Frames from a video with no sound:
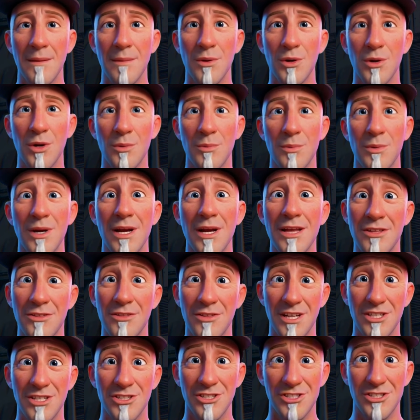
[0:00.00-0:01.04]
Blueprints
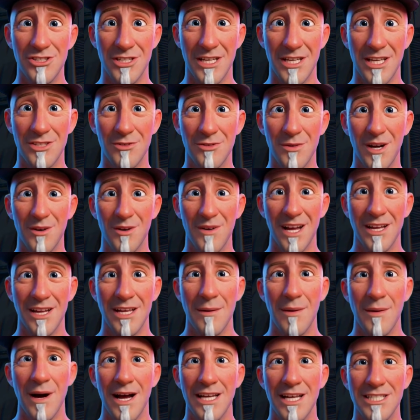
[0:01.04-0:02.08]
fixes this by
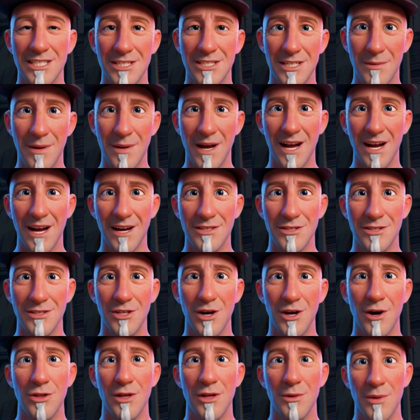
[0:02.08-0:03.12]
randomizing the path,
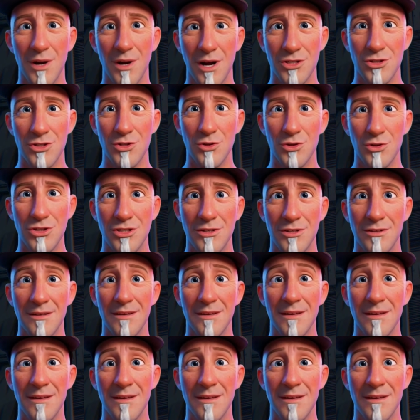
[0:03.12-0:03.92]
not the puzzles.